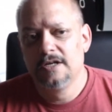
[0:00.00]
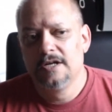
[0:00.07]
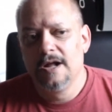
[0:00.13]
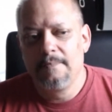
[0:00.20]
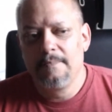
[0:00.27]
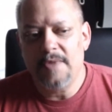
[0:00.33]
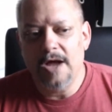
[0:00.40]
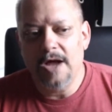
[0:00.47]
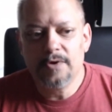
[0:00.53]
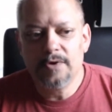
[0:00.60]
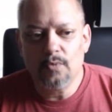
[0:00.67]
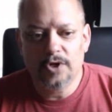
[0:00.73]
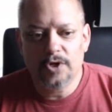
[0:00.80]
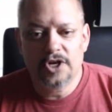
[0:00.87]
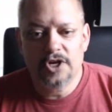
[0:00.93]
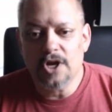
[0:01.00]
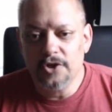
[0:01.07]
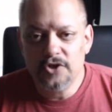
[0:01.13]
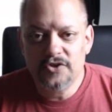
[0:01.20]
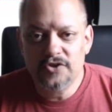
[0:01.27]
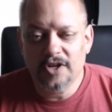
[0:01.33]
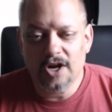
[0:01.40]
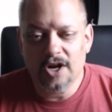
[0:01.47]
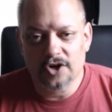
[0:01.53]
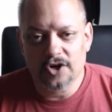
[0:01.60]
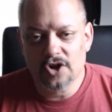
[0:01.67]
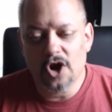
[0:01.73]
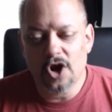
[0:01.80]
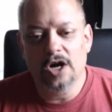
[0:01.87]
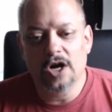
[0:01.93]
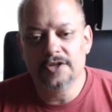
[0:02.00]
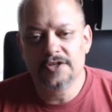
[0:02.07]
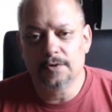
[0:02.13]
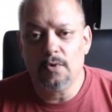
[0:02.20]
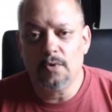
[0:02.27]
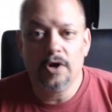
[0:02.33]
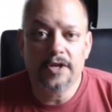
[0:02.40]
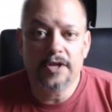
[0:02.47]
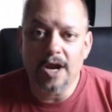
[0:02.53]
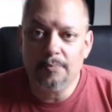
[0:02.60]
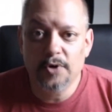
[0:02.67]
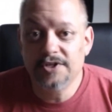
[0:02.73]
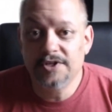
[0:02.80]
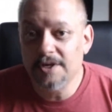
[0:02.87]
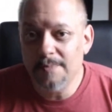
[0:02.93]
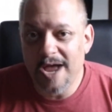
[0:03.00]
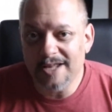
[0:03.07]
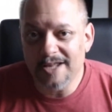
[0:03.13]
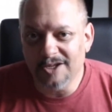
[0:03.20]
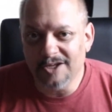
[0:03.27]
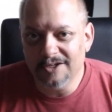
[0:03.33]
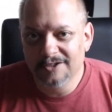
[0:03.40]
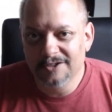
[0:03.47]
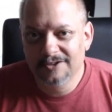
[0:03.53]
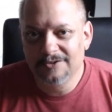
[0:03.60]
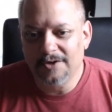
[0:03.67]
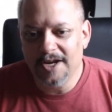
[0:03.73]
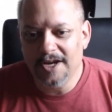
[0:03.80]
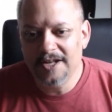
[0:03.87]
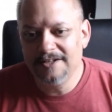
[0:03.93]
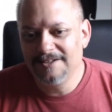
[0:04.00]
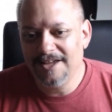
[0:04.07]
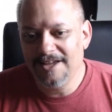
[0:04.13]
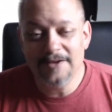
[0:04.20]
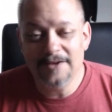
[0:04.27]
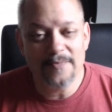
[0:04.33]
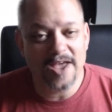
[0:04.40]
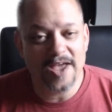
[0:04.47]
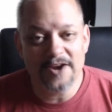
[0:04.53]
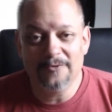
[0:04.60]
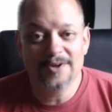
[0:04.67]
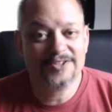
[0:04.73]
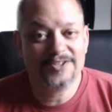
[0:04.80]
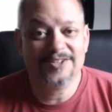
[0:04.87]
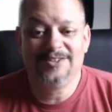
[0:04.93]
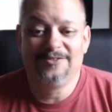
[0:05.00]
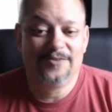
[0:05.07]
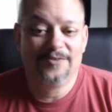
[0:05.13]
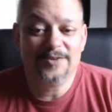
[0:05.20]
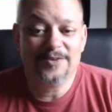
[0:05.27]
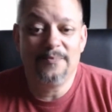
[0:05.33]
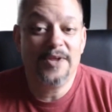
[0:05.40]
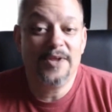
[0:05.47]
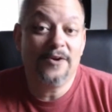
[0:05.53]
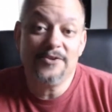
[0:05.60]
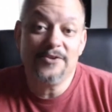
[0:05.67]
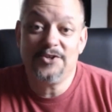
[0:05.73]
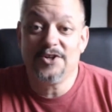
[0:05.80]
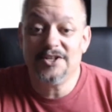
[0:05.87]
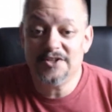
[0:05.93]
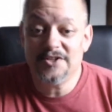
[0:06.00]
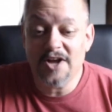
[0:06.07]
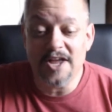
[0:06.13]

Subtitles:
I wouldn't want you to go using it on your car and say, well, it got printed badly, right? Hey, man, it wasn't me. It was your design.